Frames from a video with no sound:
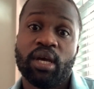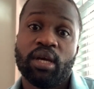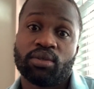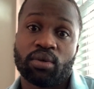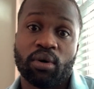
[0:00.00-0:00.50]

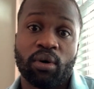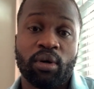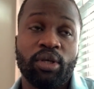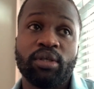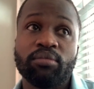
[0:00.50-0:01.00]

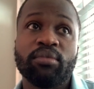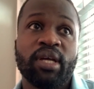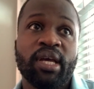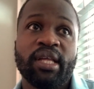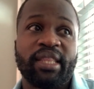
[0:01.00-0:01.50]
So
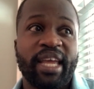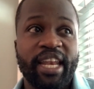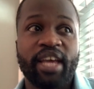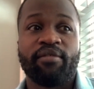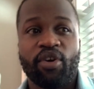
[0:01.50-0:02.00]
they
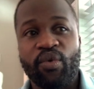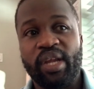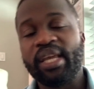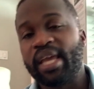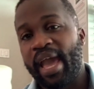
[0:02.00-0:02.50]
never
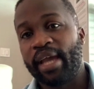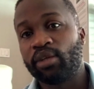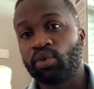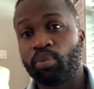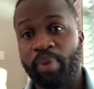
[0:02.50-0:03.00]
really had
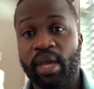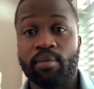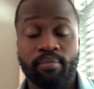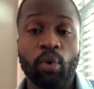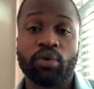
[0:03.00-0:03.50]
to pay
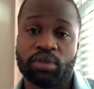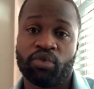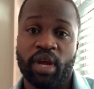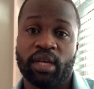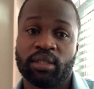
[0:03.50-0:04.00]
most
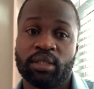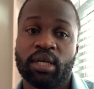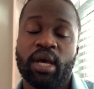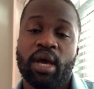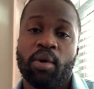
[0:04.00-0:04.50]
trainers,
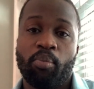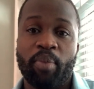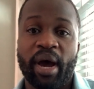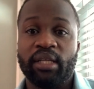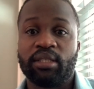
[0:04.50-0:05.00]

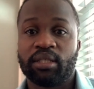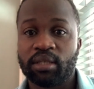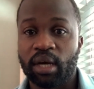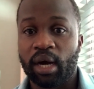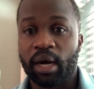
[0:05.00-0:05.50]
but
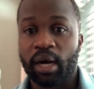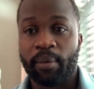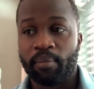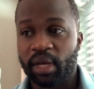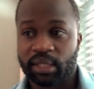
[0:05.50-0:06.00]

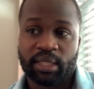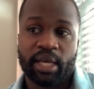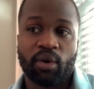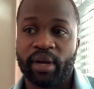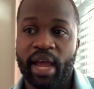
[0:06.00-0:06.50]
as I say,
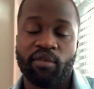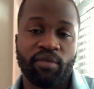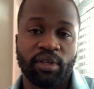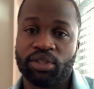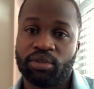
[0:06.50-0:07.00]
on
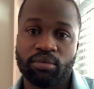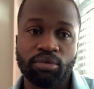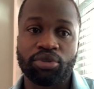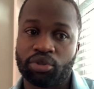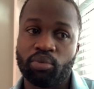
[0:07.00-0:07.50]
average,
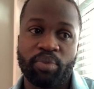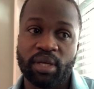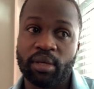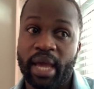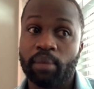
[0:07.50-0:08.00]
you should
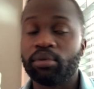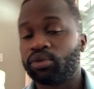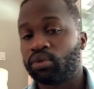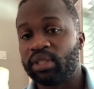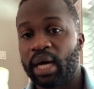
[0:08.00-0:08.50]
be able
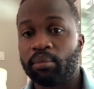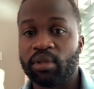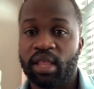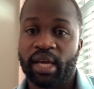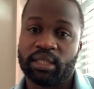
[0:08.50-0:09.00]
to double
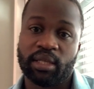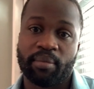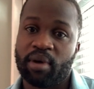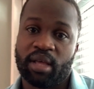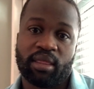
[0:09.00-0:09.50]
that in a
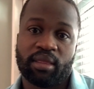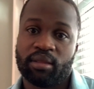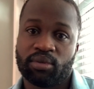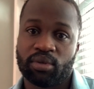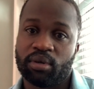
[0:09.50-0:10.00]
month.
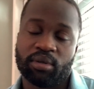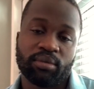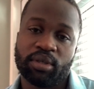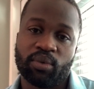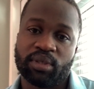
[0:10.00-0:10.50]
So
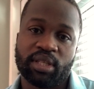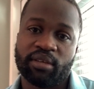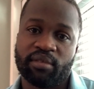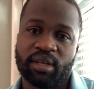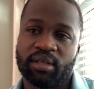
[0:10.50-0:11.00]
it was
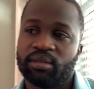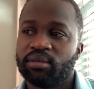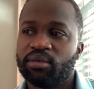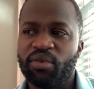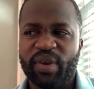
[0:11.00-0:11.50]
never
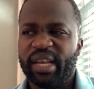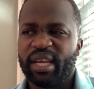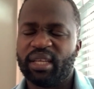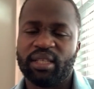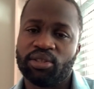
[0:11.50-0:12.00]
really
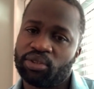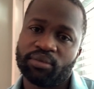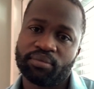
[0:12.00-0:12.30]
an issue.